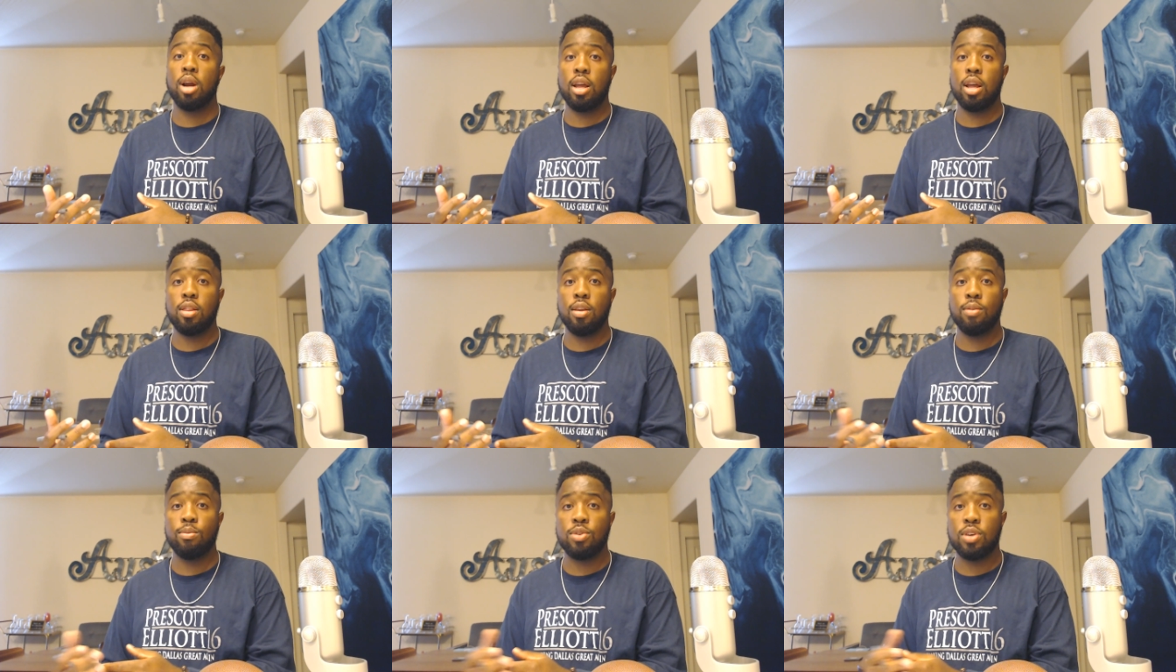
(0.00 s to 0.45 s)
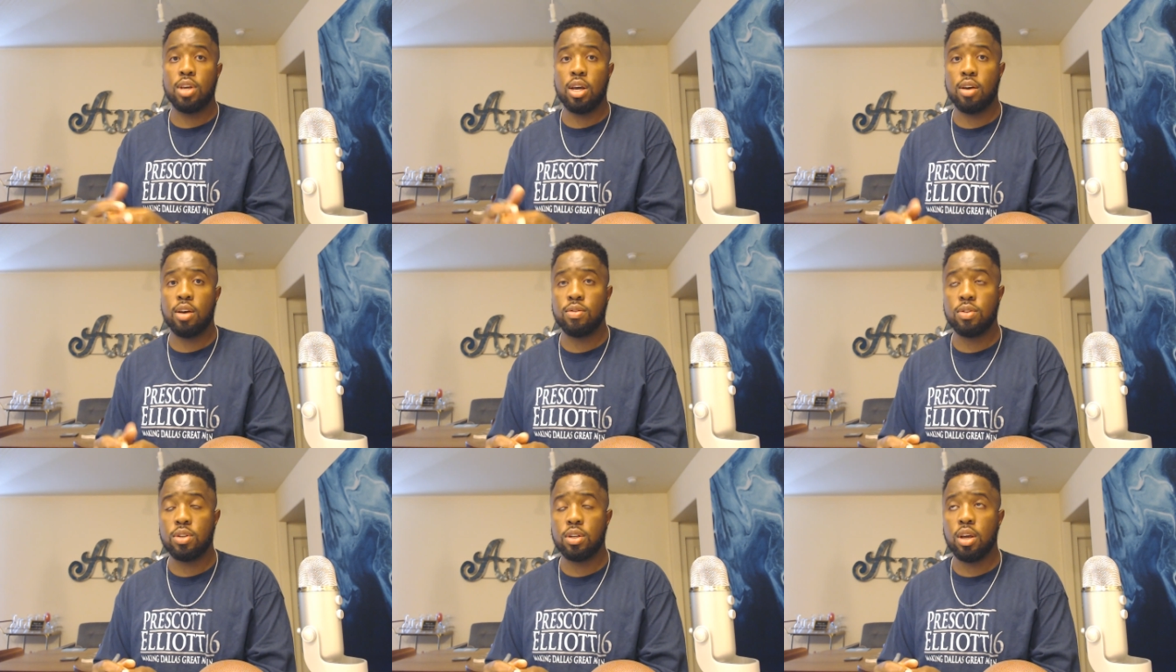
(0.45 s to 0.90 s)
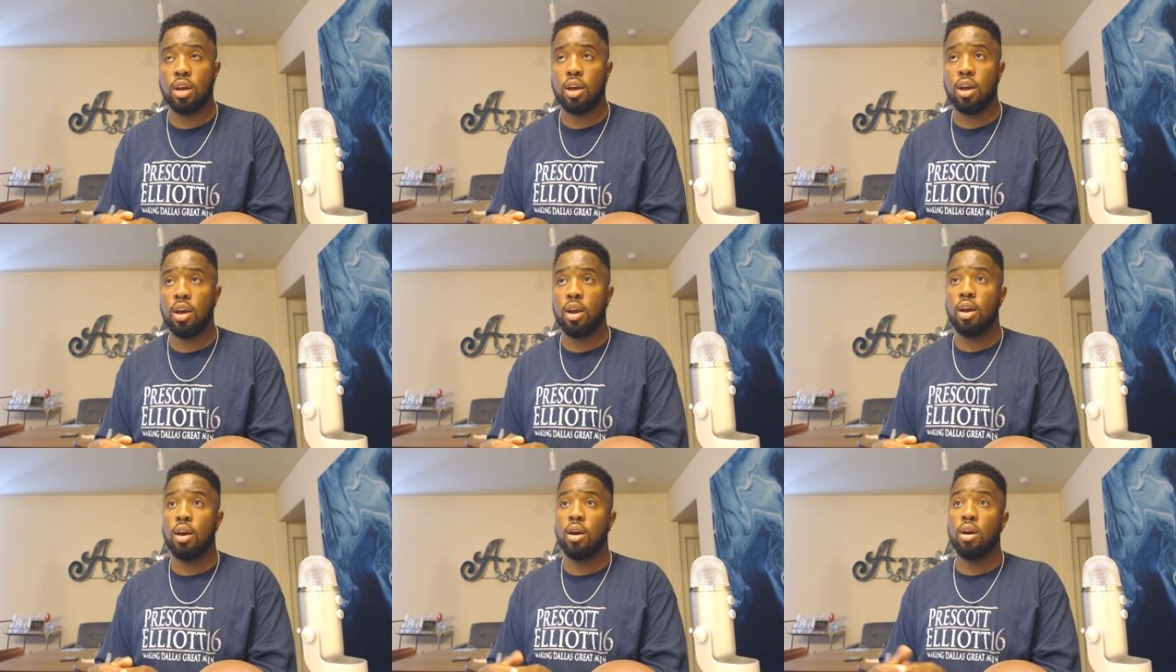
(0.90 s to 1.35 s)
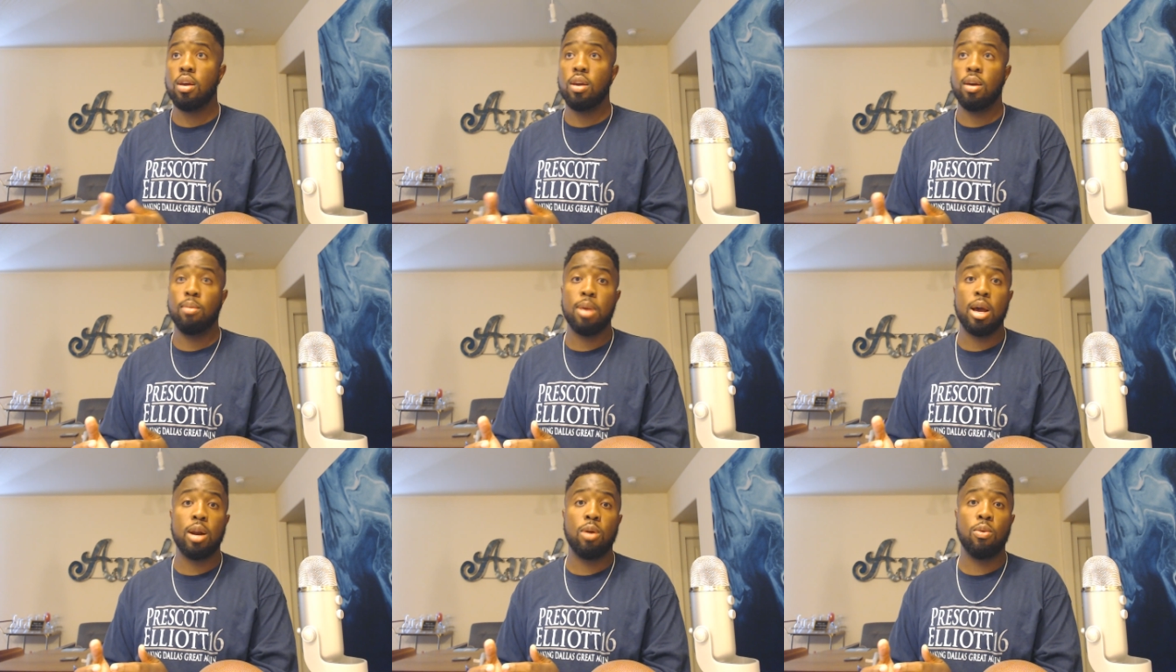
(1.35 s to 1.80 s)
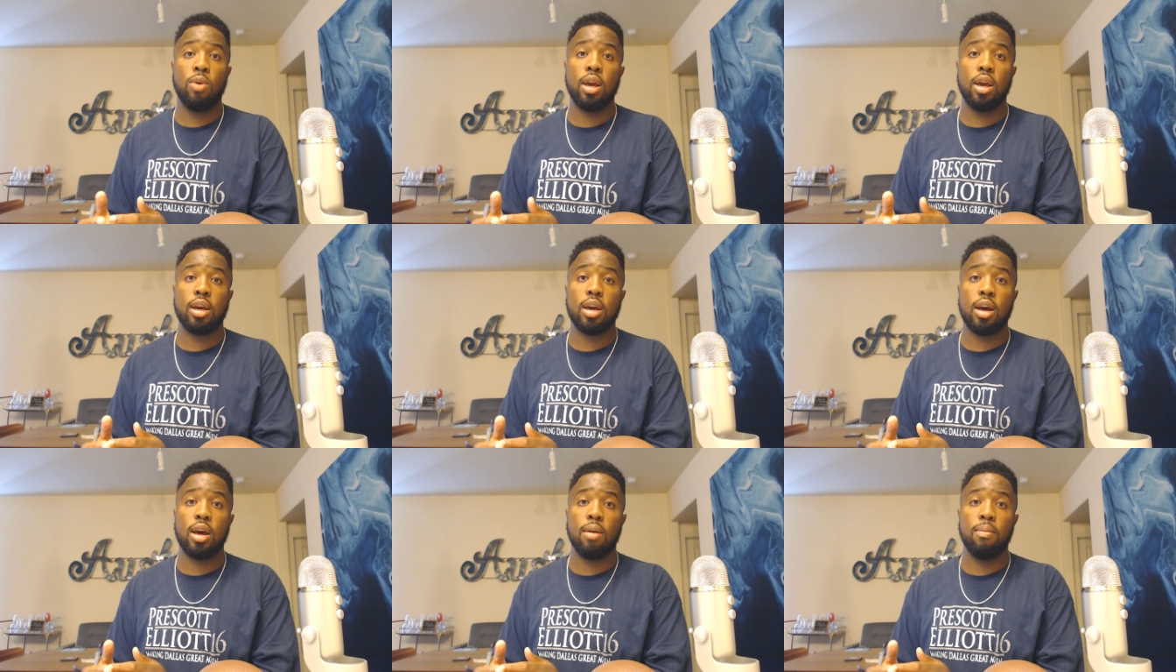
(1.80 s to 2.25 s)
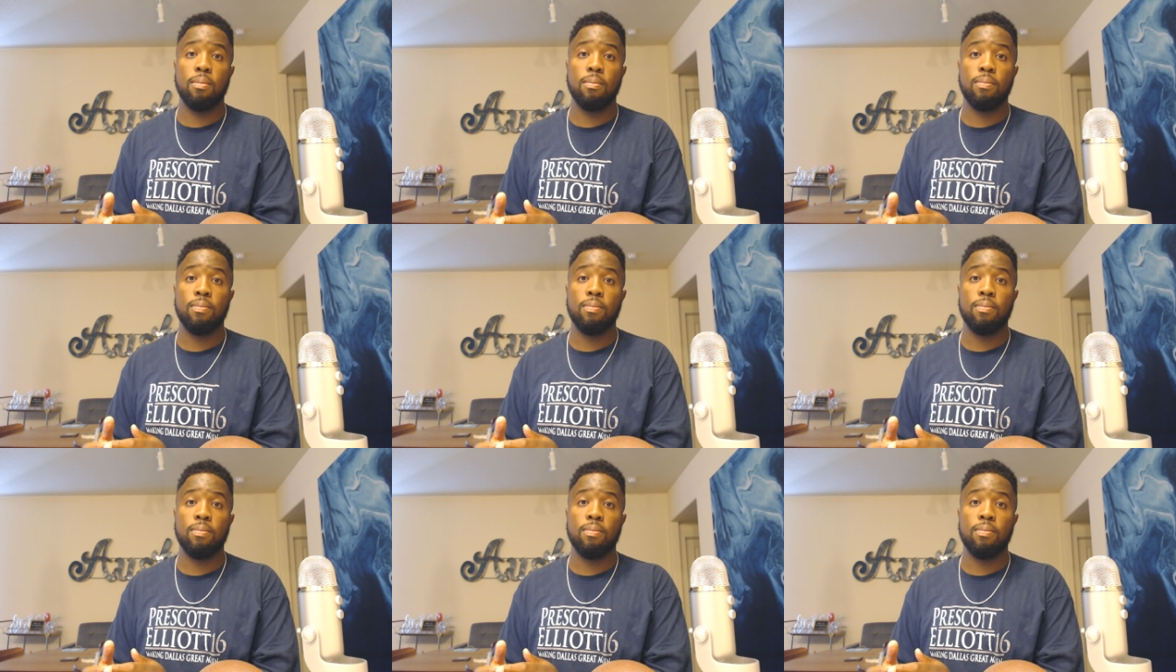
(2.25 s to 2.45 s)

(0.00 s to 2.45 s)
themselves, you better wake up.